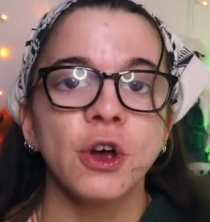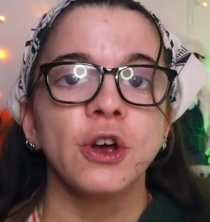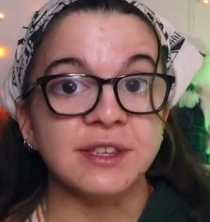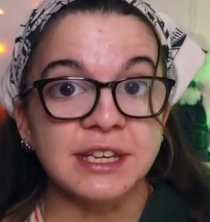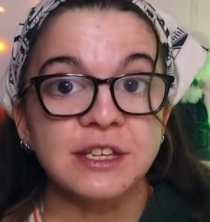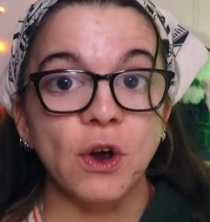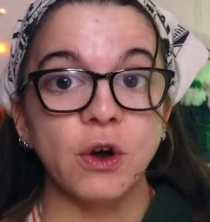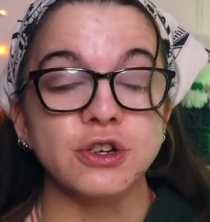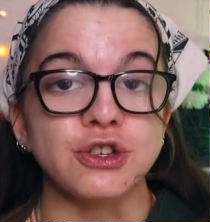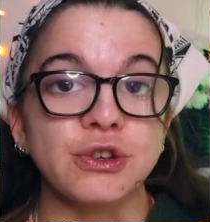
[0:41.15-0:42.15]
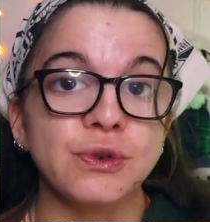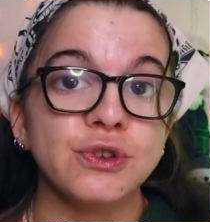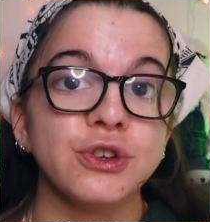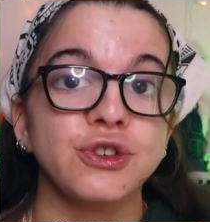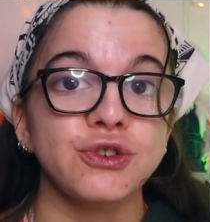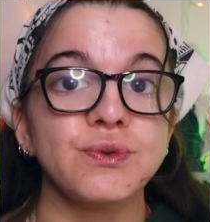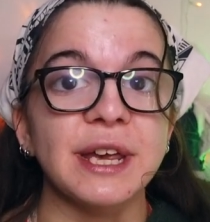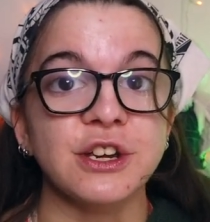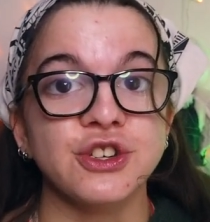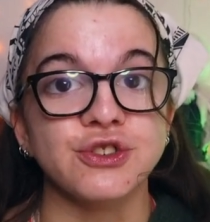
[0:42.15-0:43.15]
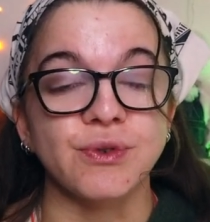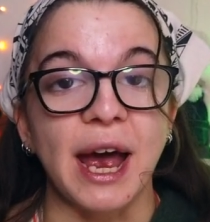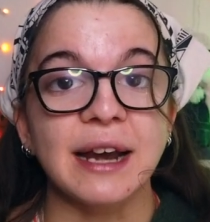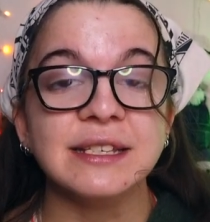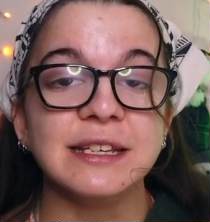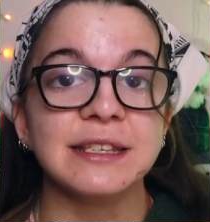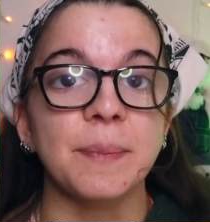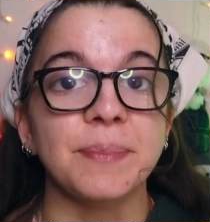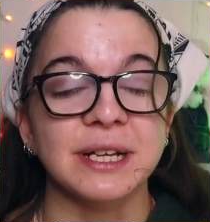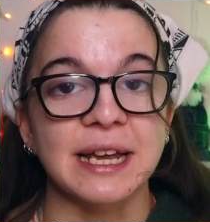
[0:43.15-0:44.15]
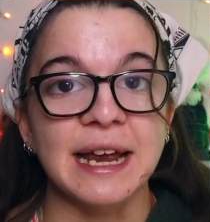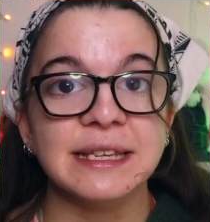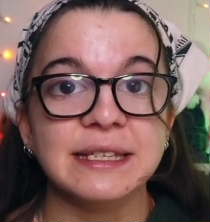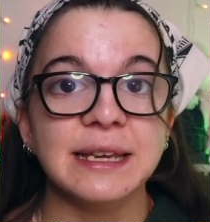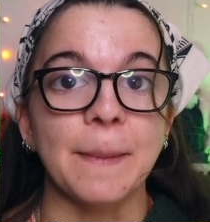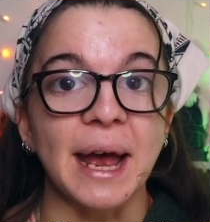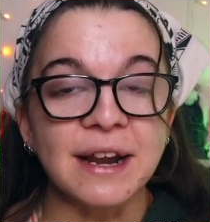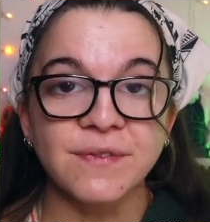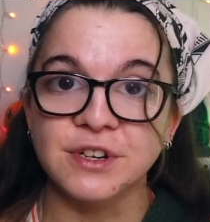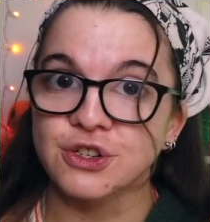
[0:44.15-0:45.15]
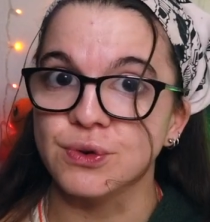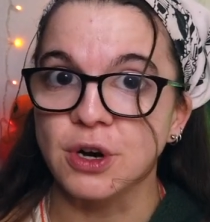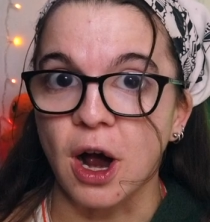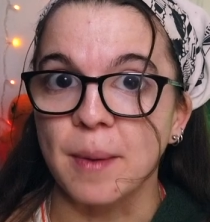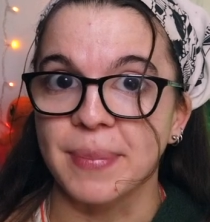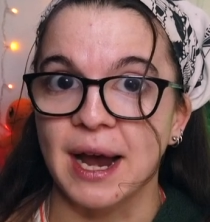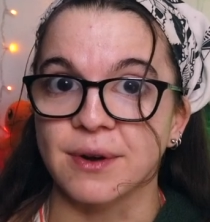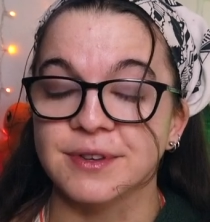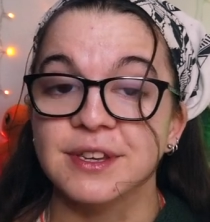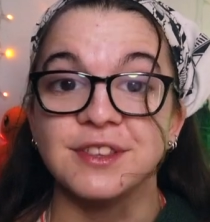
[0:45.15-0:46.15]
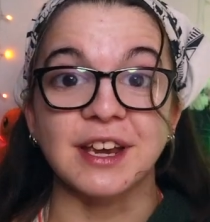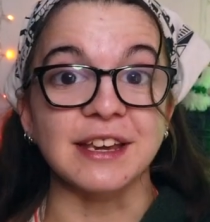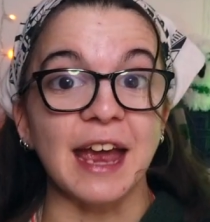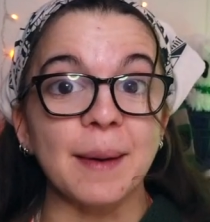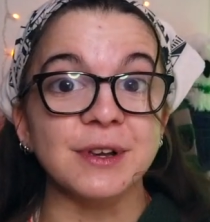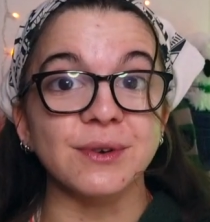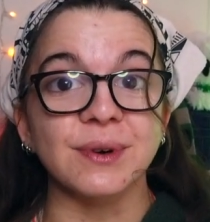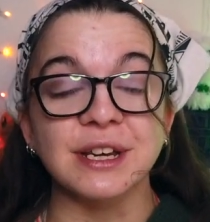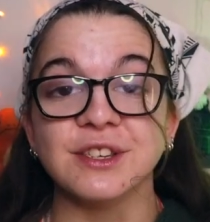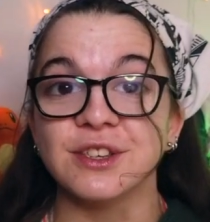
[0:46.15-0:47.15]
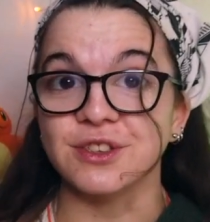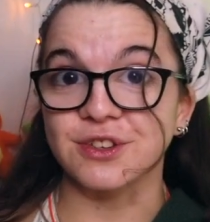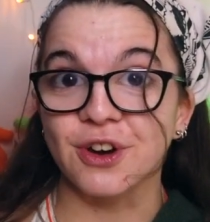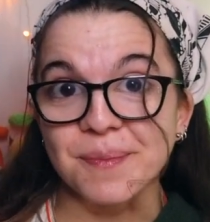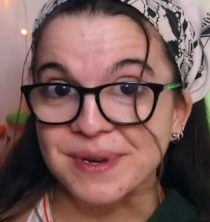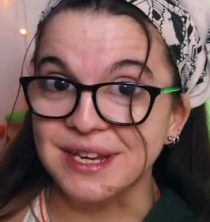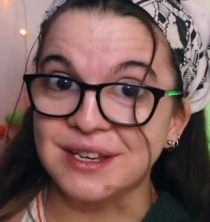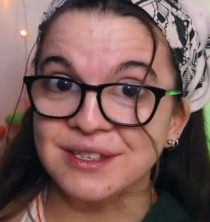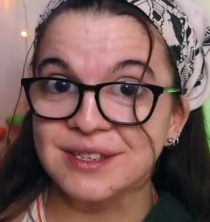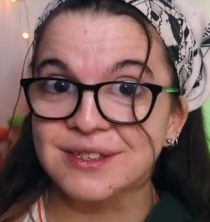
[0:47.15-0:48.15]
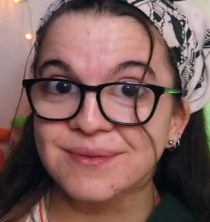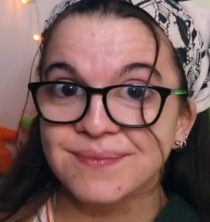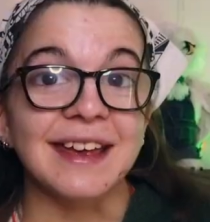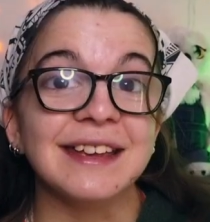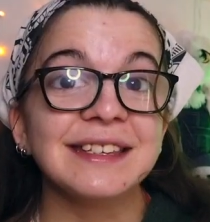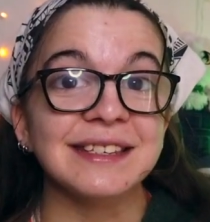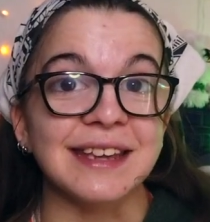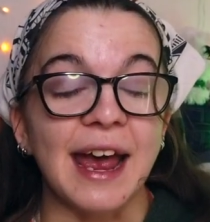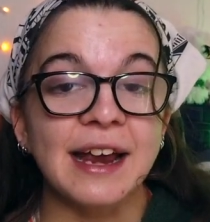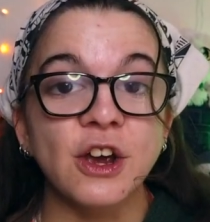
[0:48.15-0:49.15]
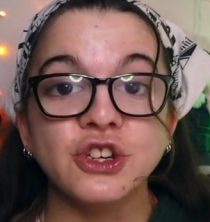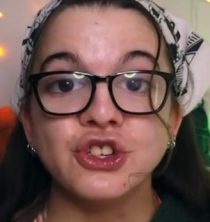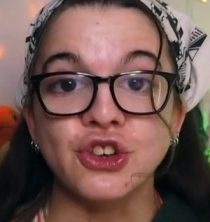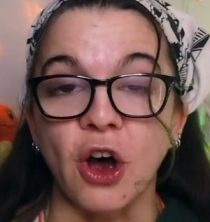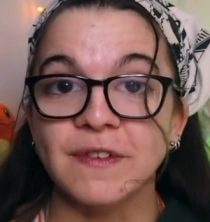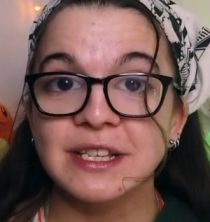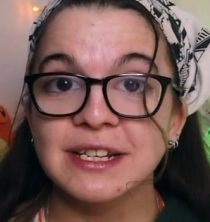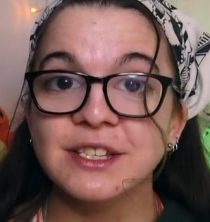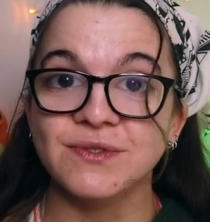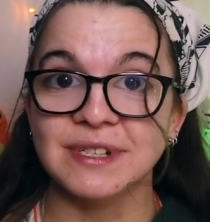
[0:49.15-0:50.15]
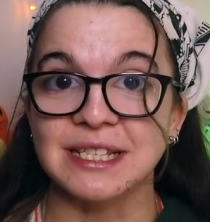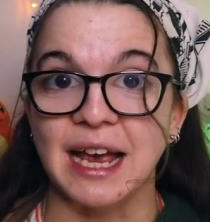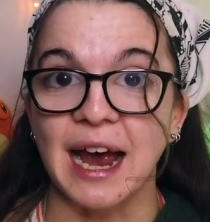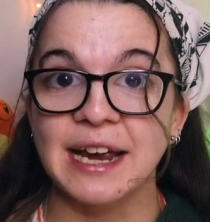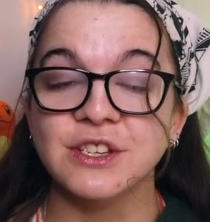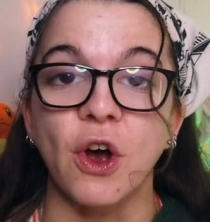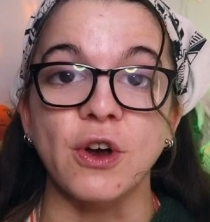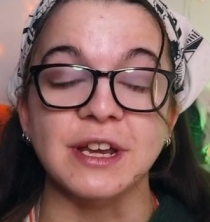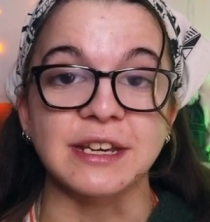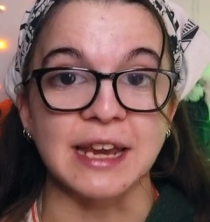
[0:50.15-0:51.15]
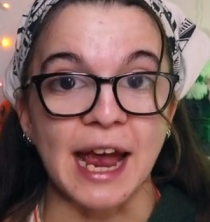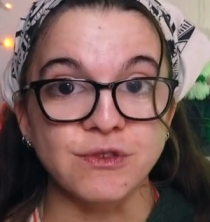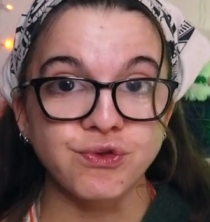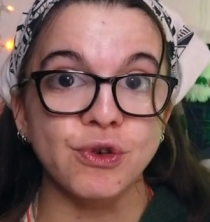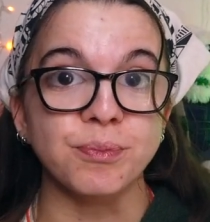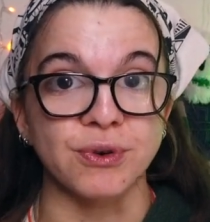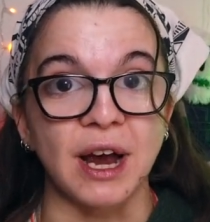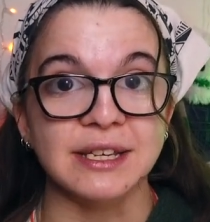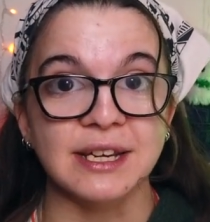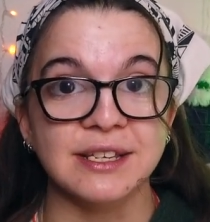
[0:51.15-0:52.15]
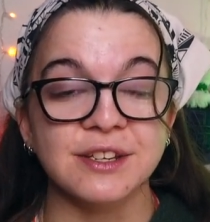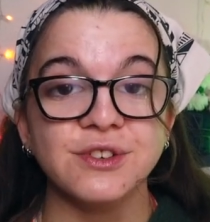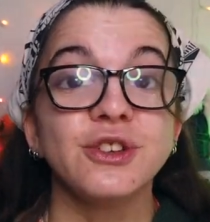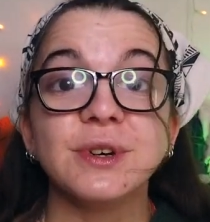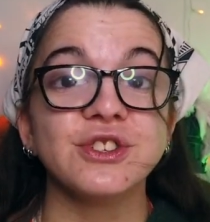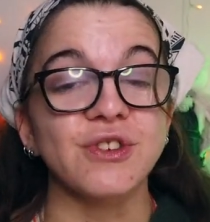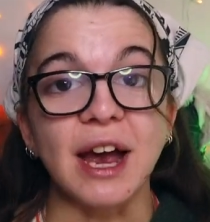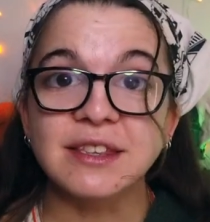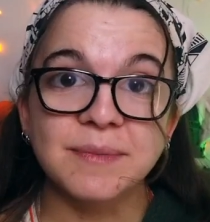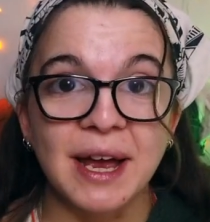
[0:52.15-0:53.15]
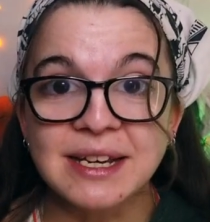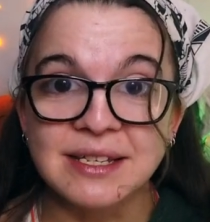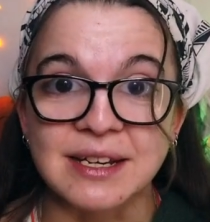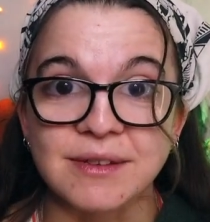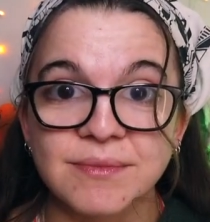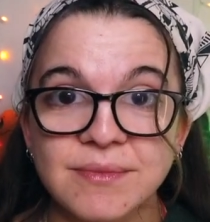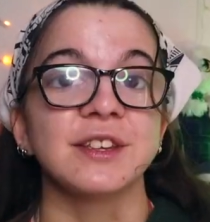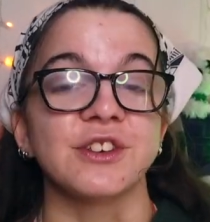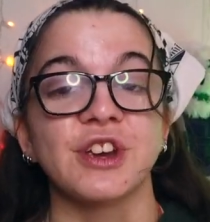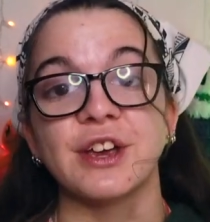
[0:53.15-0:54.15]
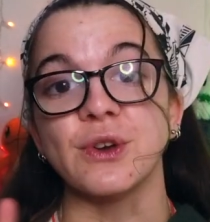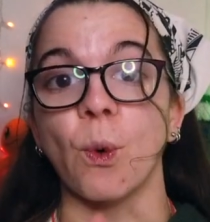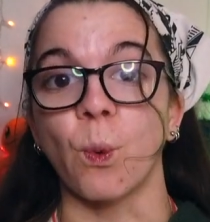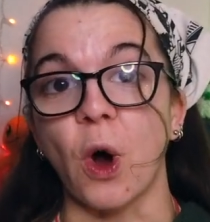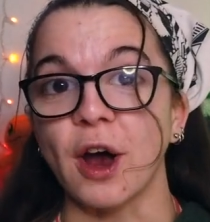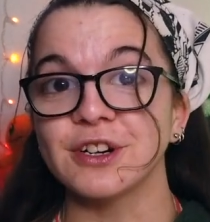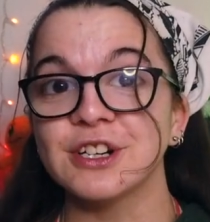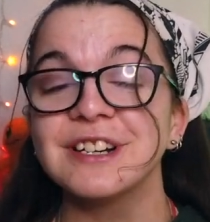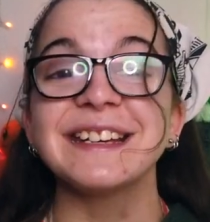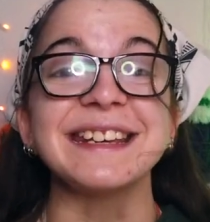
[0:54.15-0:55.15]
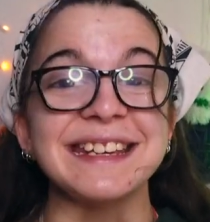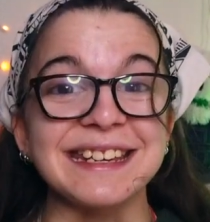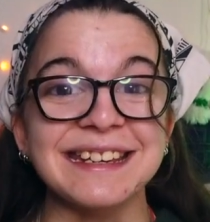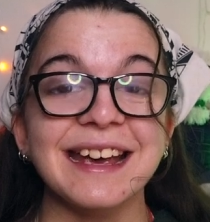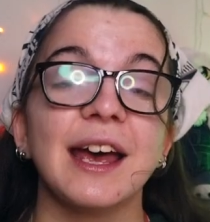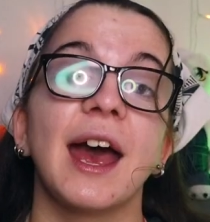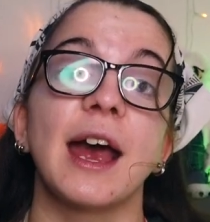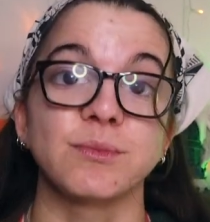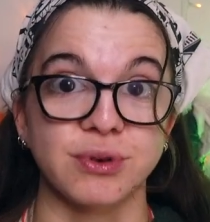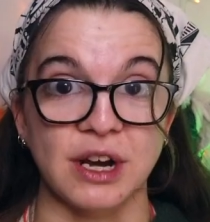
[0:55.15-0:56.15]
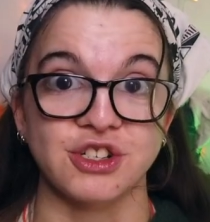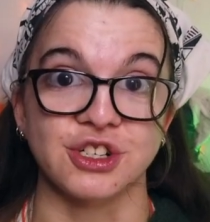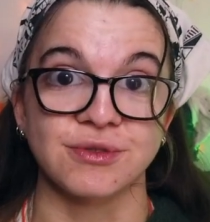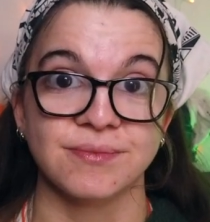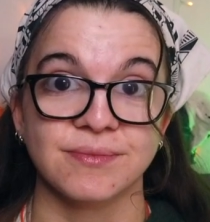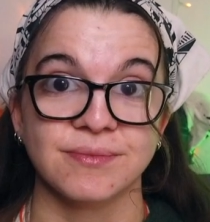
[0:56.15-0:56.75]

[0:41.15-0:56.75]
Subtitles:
These are used to extract the plant's beneficial compounds, the cannabinoids, the terpenes. Instead, solventless relies on natural processes to extract the medicine, such as water, heat, and pressure.